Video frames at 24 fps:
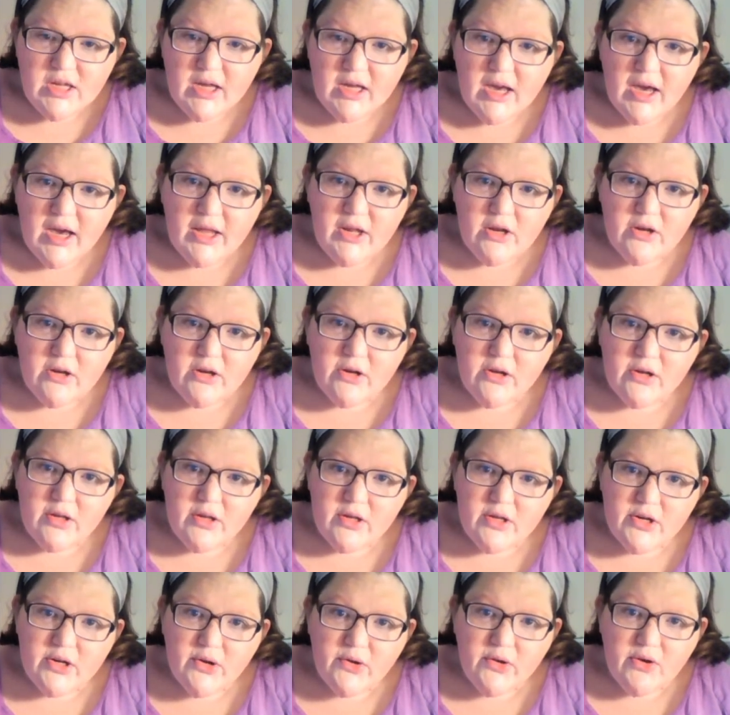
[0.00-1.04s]
and you're
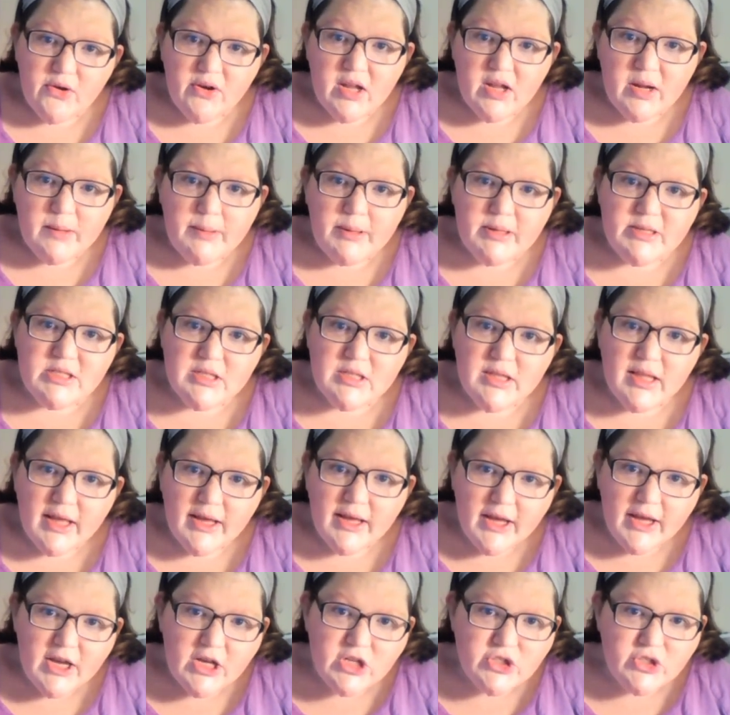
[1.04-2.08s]
going to be
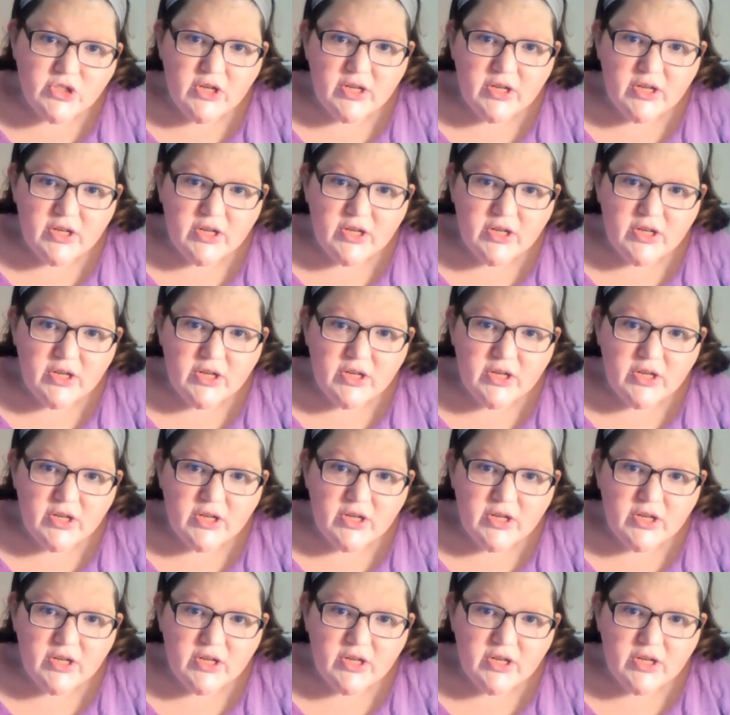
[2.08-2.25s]
sluggish and